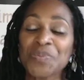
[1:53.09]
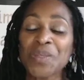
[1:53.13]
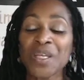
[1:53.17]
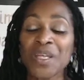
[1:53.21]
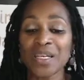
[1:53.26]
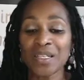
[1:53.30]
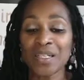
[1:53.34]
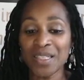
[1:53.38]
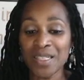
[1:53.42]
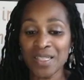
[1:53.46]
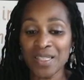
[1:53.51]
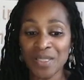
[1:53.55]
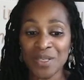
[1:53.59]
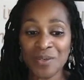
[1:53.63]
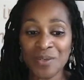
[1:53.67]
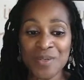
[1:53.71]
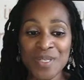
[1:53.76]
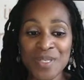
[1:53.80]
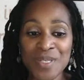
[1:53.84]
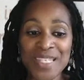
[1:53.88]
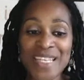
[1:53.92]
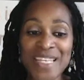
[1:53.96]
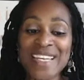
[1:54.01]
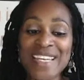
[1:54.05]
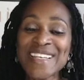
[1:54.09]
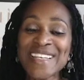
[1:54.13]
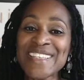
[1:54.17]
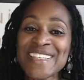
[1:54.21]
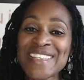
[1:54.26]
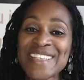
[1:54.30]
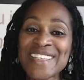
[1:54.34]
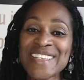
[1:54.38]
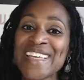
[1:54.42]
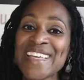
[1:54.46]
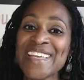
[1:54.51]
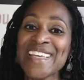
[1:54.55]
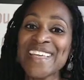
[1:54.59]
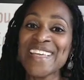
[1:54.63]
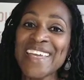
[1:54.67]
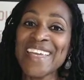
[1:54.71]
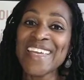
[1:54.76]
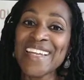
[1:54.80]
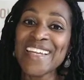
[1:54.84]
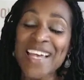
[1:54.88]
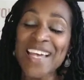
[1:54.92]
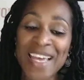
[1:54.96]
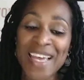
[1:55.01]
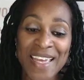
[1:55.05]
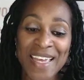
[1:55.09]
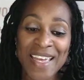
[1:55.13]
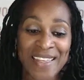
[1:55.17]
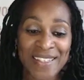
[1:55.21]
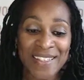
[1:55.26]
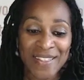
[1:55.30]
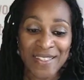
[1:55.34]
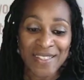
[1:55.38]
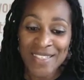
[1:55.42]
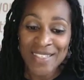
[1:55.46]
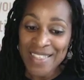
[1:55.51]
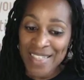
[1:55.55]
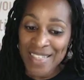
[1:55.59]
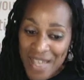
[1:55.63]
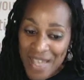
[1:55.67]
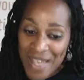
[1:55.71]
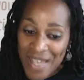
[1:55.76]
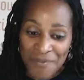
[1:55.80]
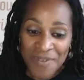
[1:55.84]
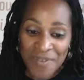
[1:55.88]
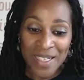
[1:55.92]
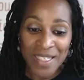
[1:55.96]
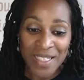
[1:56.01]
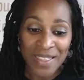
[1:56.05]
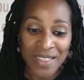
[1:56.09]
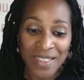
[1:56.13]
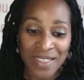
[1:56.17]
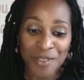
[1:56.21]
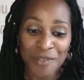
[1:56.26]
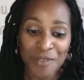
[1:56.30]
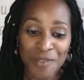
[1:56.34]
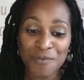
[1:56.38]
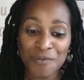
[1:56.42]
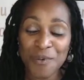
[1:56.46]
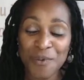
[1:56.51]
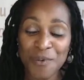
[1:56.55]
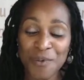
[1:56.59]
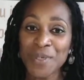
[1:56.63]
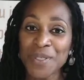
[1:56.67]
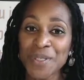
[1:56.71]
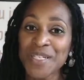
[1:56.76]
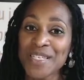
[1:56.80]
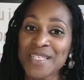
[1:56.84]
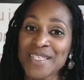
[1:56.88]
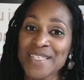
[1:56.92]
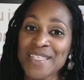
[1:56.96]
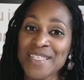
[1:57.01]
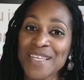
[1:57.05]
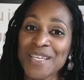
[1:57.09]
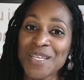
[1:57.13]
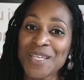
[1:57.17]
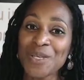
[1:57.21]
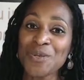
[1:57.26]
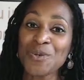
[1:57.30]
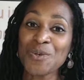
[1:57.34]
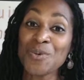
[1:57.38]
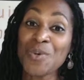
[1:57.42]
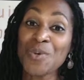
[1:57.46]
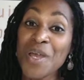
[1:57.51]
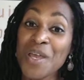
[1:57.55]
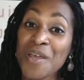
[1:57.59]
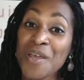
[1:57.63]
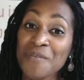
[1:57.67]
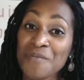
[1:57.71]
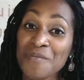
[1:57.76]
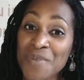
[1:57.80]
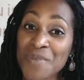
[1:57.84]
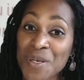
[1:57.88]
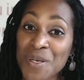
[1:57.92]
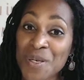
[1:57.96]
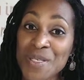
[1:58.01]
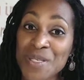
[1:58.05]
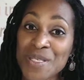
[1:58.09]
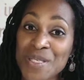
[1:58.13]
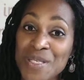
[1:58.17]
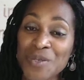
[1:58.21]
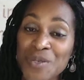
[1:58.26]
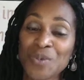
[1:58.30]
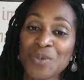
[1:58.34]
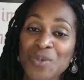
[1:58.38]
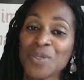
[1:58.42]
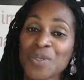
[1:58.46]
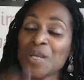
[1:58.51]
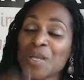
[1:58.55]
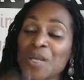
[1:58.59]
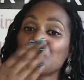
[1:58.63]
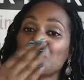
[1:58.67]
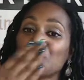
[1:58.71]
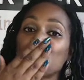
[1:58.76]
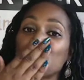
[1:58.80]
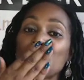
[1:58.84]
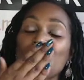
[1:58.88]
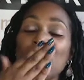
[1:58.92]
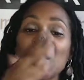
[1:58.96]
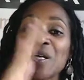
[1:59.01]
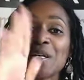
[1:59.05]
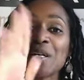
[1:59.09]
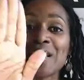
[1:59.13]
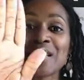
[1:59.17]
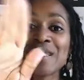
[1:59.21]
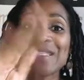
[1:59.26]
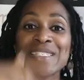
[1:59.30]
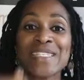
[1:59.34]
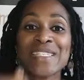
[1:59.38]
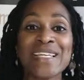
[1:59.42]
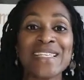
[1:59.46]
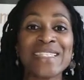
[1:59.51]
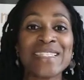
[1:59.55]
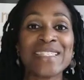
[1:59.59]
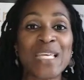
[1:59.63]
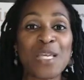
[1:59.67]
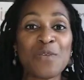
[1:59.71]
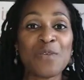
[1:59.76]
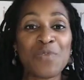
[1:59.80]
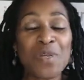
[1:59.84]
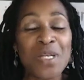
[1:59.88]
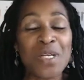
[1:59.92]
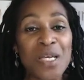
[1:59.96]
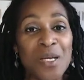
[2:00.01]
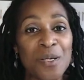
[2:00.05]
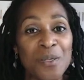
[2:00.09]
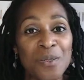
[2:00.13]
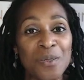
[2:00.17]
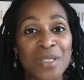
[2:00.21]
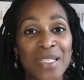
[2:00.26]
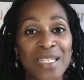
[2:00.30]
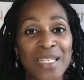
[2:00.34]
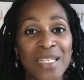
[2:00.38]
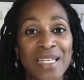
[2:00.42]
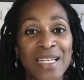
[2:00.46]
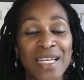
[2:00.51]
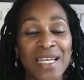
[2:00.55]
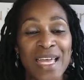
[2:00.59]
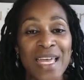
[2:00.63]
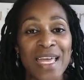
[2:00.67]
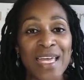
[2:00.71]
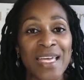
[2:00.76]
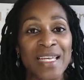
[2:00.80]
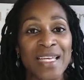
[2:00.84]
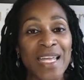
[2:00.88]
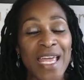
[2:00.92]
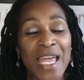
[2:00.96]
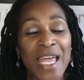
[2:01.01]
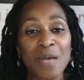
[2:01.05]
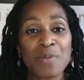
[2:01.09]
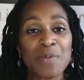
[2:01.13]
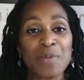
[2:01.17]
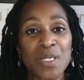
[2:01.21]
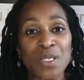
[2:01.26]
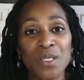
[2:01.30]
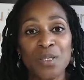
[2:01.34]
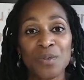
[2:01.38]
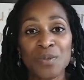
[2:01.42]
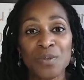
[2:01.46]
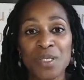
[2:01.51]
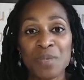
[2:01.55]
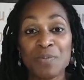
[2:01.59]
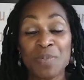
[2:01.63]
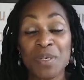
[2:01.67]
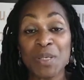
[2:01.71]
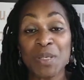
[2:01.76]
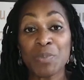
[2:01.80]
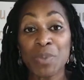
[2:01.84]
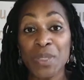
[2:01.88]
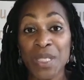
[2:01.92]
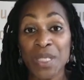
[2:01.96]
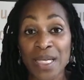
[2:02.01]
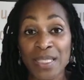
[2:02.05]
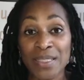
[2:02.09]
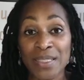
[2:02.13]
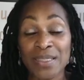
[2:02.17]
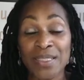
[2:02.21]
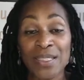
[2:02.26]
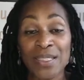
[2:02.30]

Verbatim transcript: Click those links, and I definitely look forward to seeing you very soon. Mwah. Stay safe and healthy, and absolutely be blessed.